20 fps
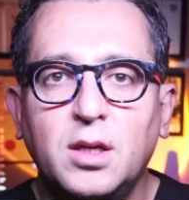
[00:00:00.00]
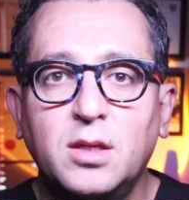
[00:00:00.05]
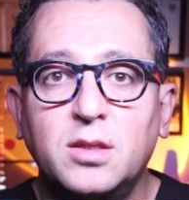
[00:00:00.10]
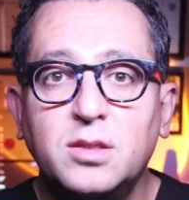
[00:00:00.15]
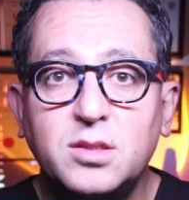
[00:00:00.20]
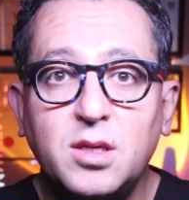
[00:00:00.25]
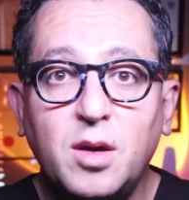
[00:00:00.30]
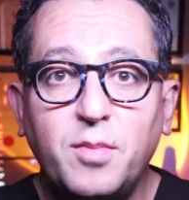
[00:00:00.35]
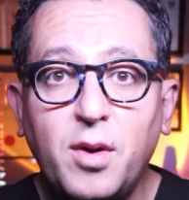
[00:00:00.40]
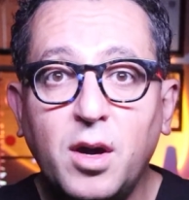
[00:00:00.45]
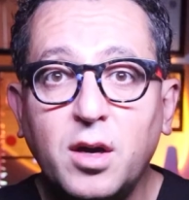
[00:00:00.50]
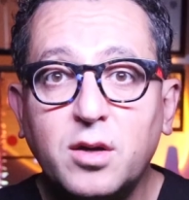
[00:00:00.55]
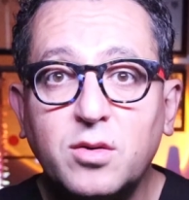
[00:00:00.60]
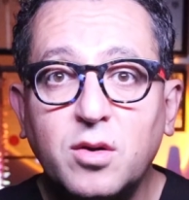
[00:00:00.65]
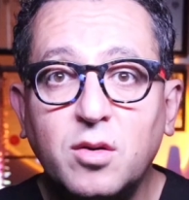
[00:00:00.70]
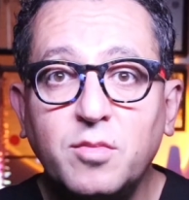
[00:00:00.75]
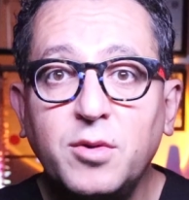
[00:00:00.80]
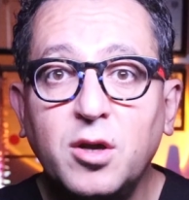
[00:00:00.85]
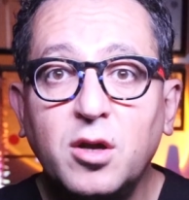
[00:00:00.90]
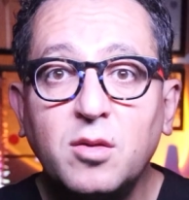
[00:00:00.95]

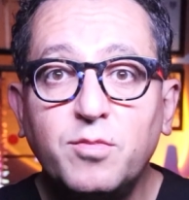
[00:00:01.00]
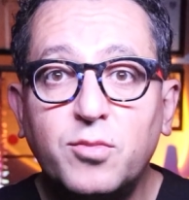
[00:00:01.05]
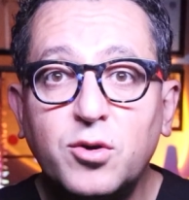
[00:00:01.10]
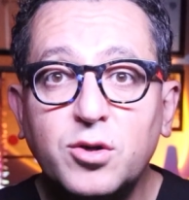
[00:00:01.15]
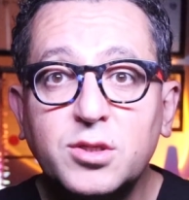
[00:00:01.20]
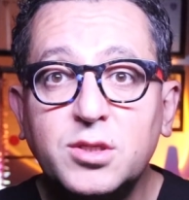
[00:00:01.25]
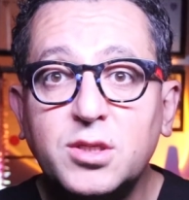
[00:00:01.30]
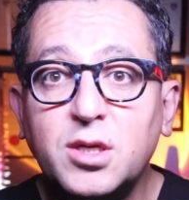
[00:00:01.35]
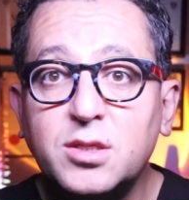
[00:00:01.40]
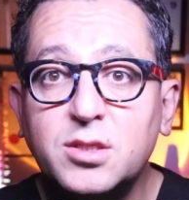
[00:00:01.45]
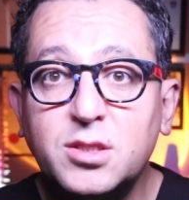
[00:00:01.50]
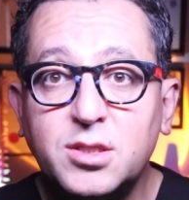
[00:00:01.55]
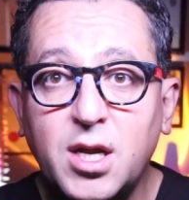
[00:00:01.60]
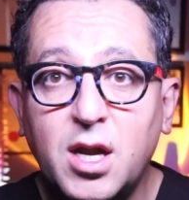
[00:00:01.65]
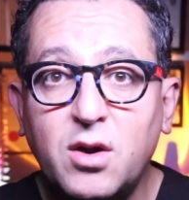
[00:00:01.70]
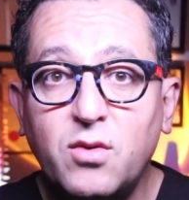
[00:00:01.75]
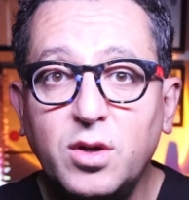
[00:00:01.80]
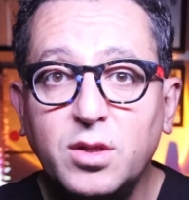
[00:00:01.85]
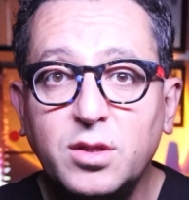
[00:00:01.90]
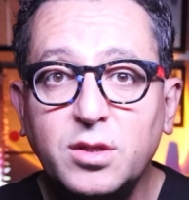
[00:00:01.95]
Subacromial bursa
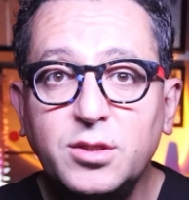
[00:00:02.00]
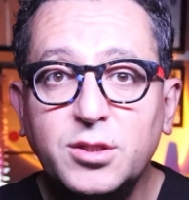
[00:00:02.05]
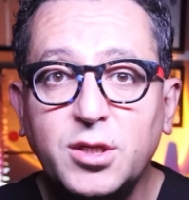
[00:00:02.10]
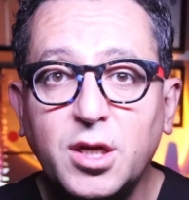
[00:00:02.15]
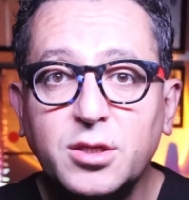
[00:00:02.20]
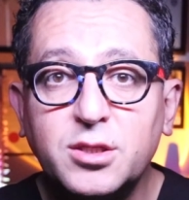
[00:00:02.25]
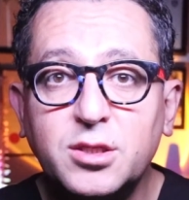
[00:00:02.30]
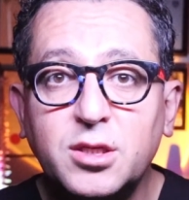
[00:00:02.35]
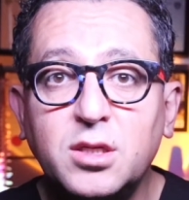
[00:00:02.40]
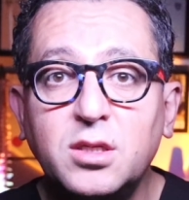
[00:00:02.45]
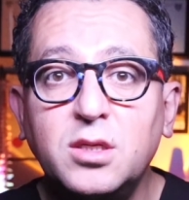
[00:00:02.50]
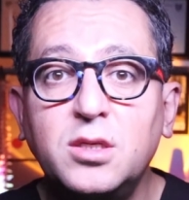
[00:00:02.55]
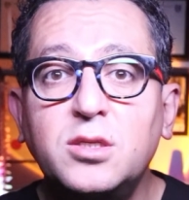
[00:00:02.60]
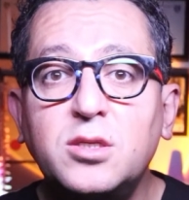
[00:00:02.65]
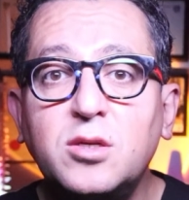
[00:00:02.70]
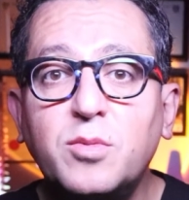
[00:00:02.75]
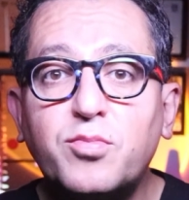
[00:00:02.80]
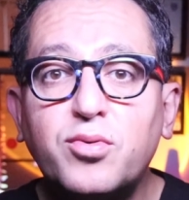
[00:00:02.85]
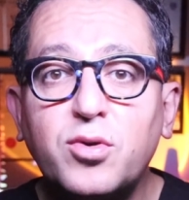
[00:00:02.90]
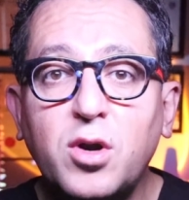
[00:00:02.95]
steroid injection is
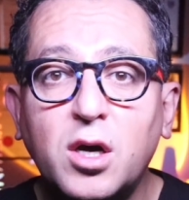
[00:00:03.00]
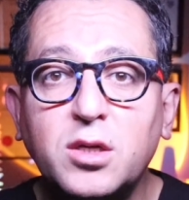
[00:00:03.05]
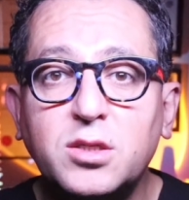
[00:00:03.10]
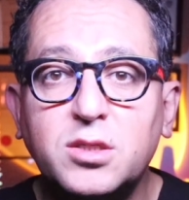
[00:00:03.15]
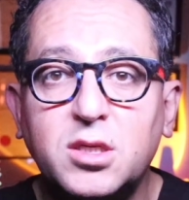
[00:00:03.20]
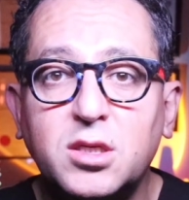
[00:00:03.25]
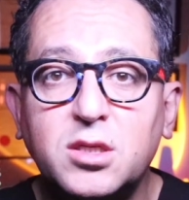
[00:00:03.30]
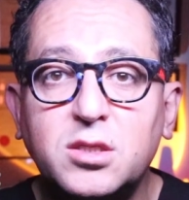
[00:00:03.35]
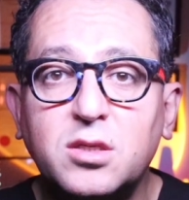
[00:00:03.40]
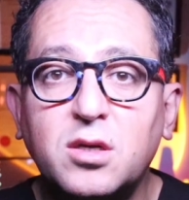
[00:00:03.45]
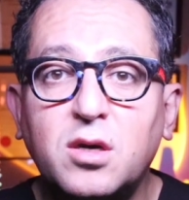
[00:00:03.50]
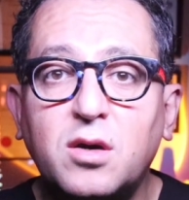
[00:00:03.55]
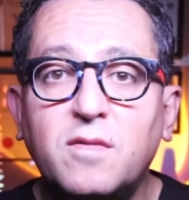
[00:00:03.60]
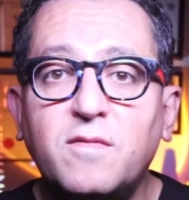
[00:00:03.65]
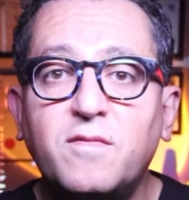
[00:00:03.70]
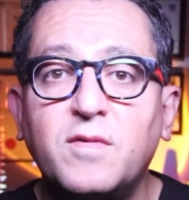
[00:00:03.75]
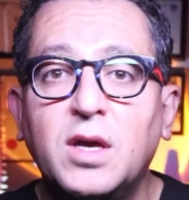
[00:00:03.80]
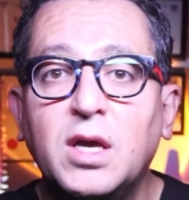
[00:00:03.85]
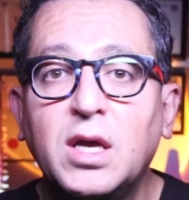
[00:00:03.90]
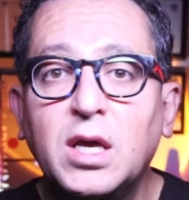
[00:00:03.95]
the process
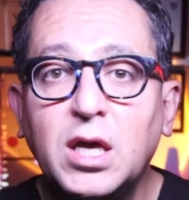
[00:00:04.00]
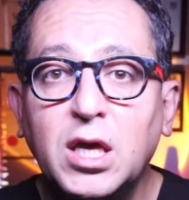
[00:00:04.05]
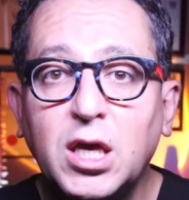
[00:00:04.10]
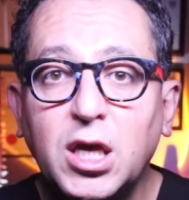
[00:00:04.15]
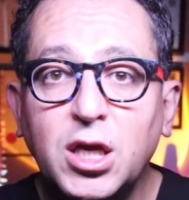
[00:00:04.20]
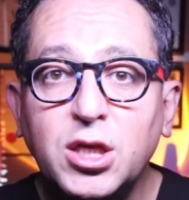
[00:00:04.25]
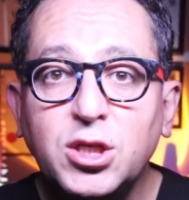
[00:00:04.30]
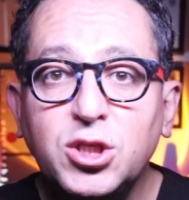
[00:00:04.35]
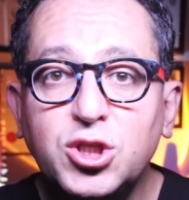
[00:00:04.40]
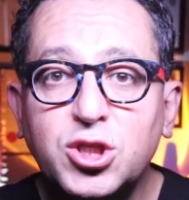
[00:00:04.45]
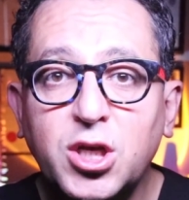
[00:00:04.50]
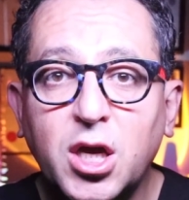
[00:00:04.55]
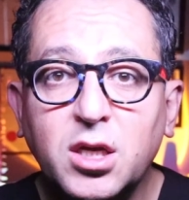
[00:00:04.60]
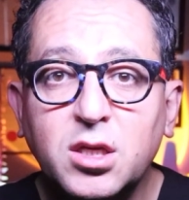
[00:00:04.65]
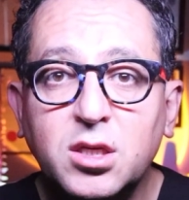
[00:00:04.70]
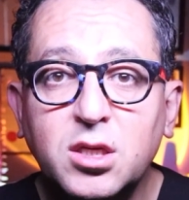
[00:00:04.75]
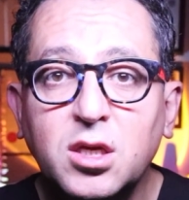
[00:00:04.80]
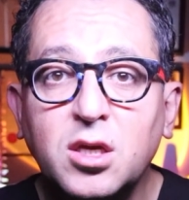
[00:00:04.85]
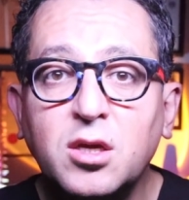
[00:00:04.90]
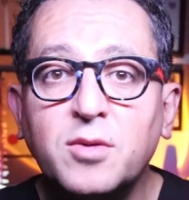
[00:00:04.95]
of
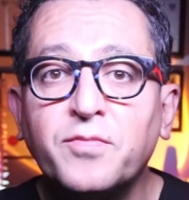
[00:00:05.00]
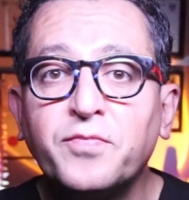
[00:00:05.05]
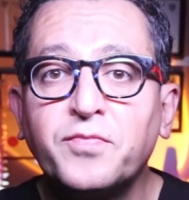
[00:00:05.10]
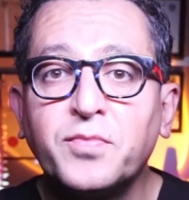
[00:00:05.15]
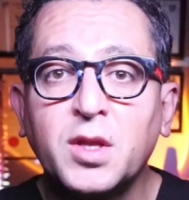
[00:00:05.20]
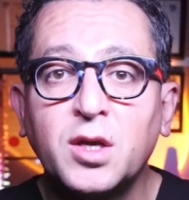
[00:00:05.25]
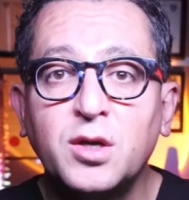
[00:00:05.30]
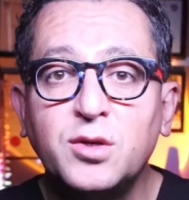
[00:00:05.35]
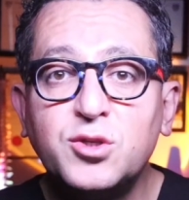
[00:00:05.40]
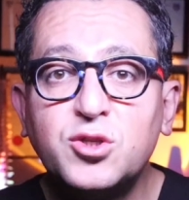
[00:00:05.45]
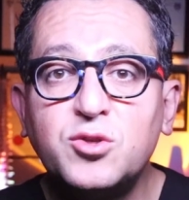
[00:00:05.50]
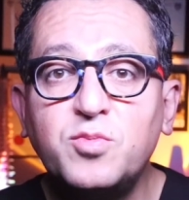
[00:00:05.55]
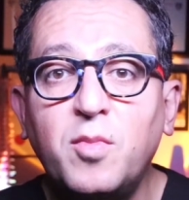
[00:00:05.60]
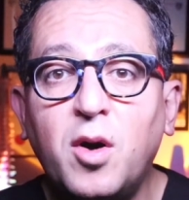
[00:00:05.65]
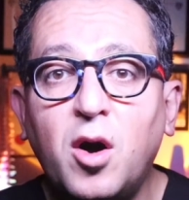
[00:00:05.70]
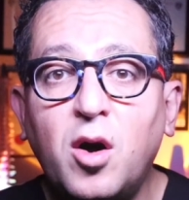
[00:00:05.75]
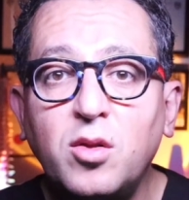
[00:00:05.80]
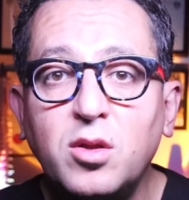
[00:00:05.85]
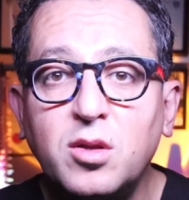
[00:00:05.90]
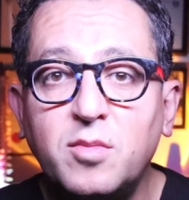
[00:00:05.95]
injecting
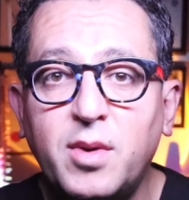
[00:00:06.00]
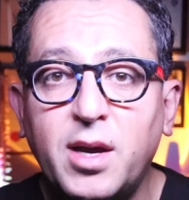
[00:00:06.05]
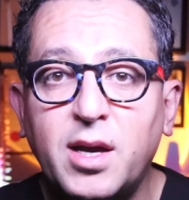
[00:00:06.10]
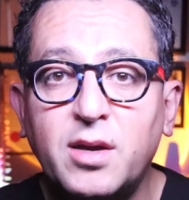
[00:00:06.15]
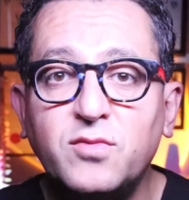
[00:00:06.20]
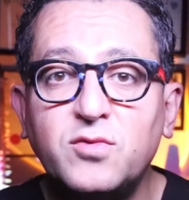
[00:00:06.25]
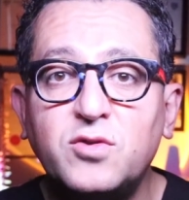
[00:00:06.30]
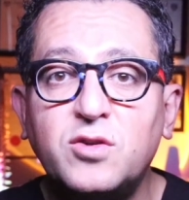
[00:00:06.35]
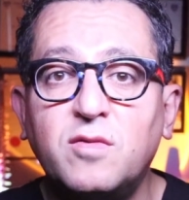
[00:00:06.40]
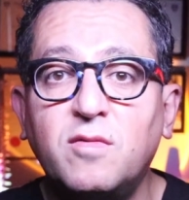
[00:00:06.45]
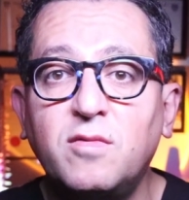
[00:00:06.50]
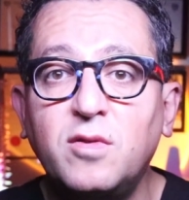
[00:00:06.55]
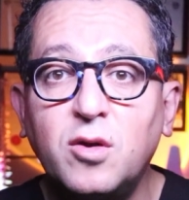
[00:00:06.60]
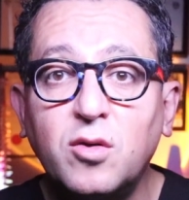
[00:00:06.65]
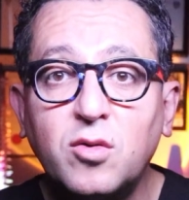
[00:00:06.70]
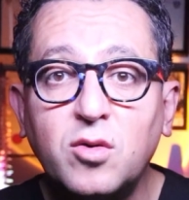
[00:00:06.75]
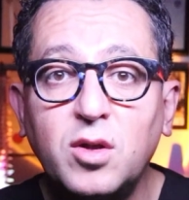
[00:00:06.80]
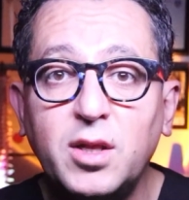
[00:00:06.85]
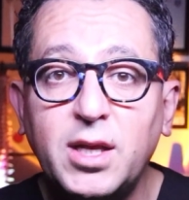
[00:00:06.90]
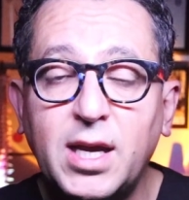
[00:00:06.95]
small amount of
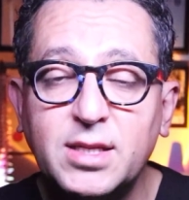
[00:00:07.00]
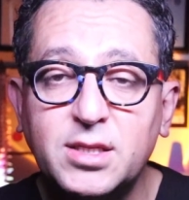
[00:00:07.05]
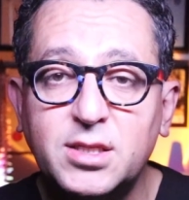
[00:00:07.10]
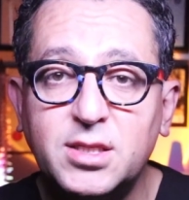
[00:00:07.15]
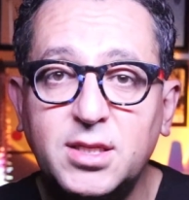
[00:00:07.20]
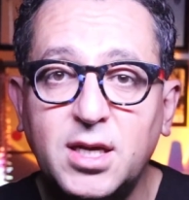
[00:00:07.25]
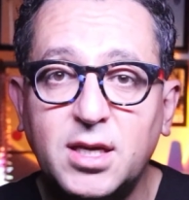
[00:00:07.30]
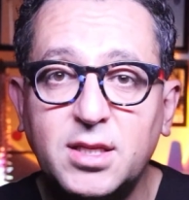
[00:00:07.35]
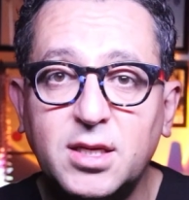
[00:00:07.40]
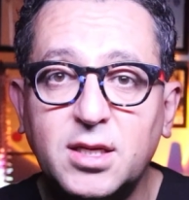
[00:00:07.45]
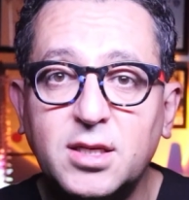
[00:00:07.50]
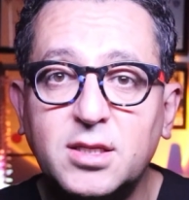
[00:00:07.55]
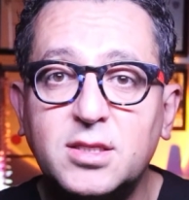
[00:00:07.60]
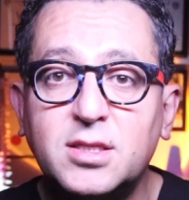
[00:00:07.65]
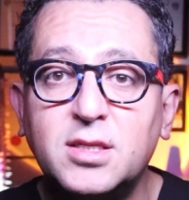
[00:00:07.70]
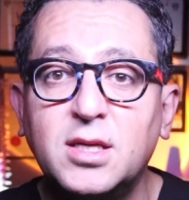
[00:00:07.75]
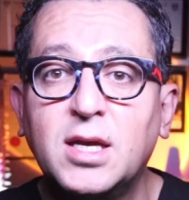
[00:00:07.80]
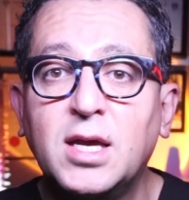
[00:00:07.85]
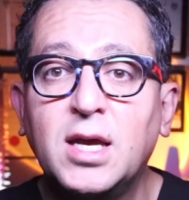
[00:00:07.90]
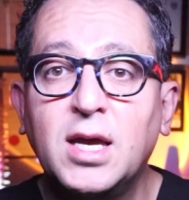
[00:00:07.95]
local anesthetics
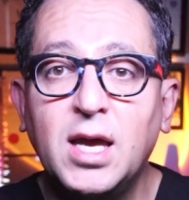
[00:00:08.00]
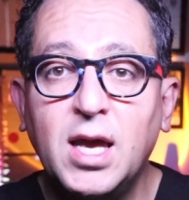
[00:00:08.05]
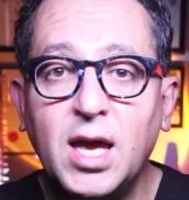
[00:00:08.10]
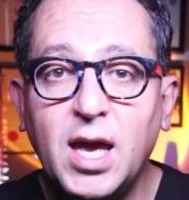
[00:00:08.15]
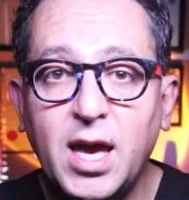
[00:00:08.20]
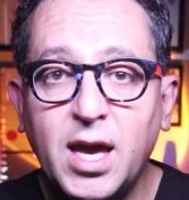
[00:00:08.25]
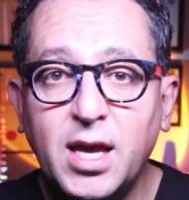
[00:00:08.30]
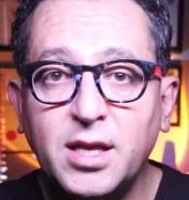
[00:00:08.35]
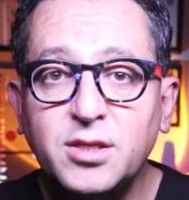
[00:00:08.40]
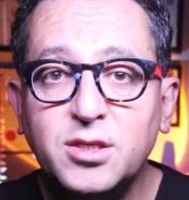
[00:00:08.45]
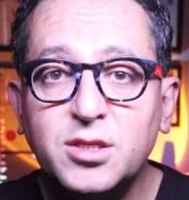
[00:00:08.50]
and